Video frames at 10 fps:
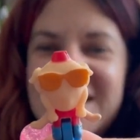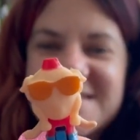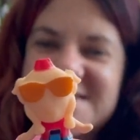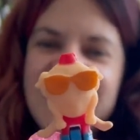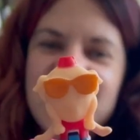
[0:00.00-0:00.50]

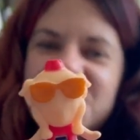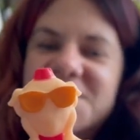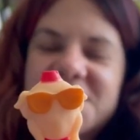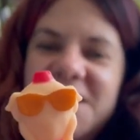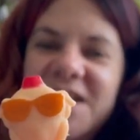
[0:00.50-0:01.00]
That's
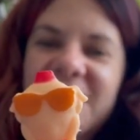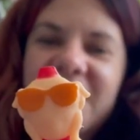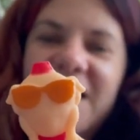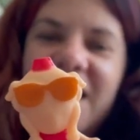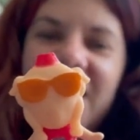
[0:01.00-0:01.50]
just
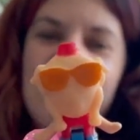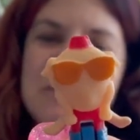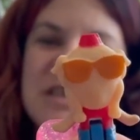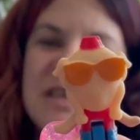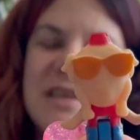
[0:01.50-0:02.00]

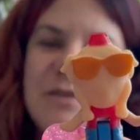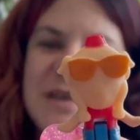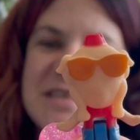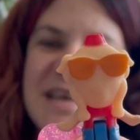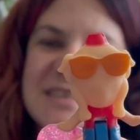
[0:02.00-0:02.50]
absolutely
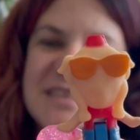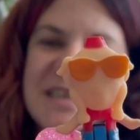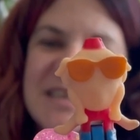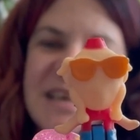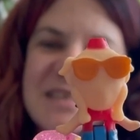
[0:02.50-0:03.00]

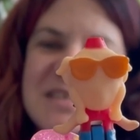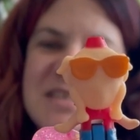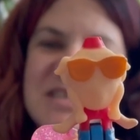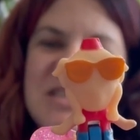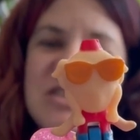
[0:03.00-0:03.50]
fantastic. That's
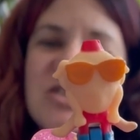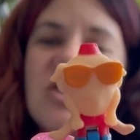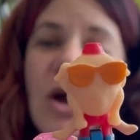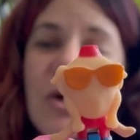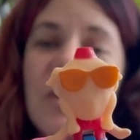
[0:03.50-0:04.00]

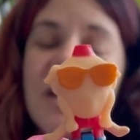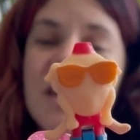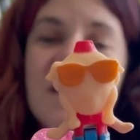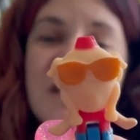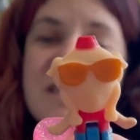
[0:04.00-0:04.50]
so
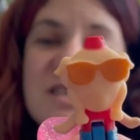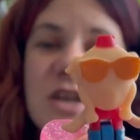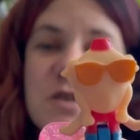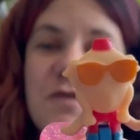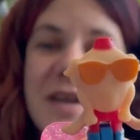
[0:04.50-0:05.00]
cute. That's
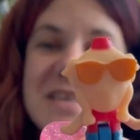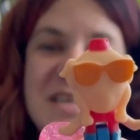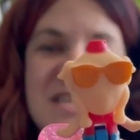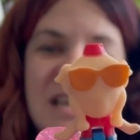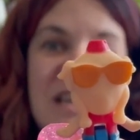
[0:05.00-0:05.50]
such a fun
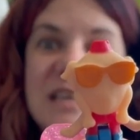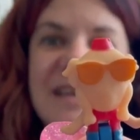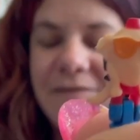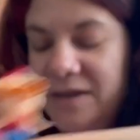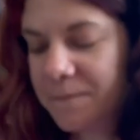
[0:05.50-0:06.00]
detail. I
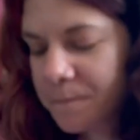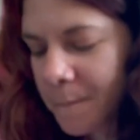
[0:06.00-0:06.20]
love it.